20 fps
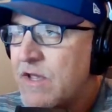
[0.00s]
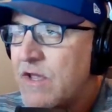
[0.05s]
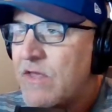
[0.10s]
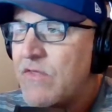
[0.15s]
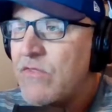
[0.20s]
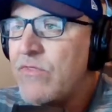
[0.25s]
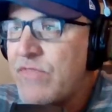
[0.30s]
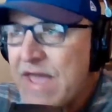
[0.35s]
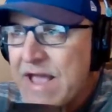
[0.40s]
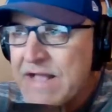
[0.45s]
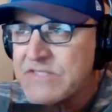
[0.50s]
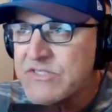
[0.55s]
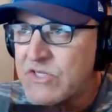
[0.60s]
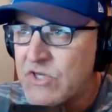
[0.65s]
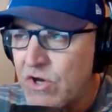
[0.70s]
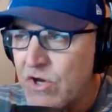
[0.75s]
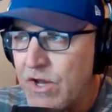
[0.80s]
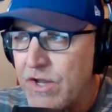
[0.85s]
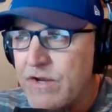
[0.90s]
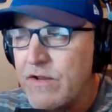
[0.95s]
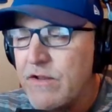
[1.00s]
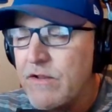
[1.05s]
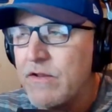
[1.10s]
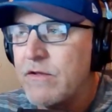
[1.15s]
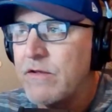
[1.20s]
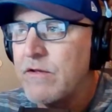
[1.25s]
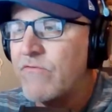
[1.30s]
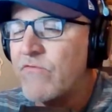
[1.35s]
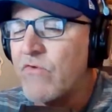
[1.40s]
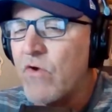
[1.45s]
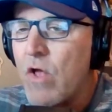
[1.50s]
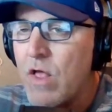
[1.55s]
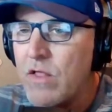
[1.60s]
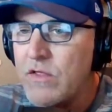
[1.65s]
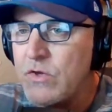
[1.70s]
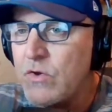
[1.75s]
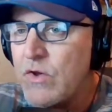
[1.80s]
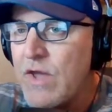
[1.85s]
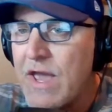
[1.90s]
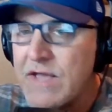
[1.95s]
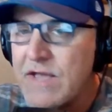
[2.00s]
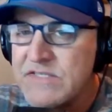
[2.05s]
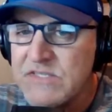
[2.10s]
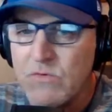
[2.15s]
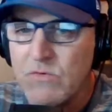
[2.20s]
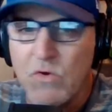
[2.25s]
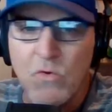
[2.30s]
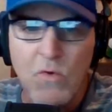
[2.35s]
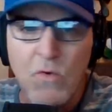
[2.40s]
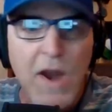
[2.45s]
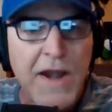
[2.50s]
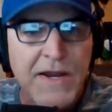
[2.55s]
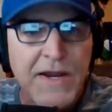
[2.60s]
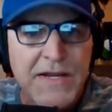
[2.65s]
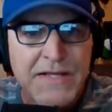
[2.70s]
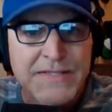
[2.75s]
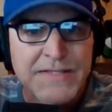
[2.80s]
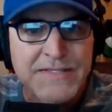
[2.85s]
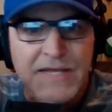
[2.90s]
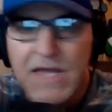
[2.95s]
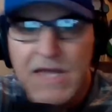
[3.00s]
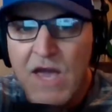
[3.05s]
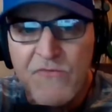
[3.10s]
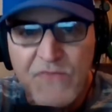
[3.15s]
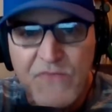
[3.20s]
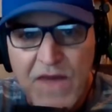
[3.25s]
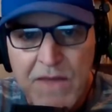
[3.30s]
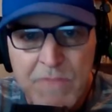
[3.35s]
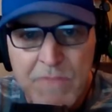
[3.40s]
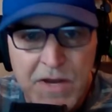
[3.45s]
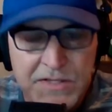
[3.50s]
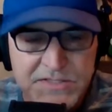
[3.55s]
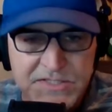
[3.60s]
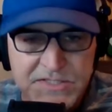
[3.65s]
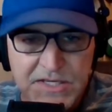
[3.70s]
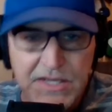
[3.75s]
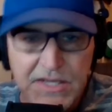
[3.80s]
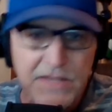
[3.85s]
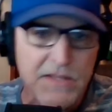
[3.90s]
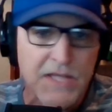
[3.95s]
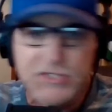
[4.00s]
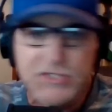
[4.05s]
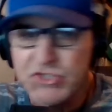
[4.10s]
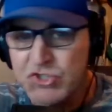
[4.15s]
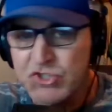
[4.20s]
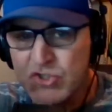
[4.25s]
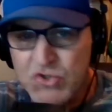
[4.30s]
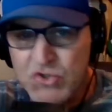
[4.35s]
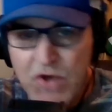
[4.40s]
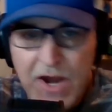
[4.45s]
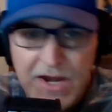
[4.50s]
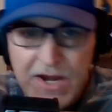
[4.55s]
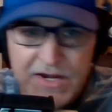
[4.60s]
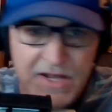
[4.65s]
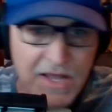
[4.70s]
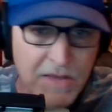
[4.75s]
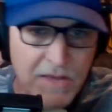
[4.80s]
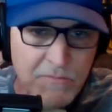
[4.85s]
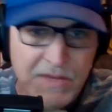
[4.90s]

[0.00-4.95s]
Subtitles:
That's good. For all you guys that were ready to DFA Muncy and let's trade him.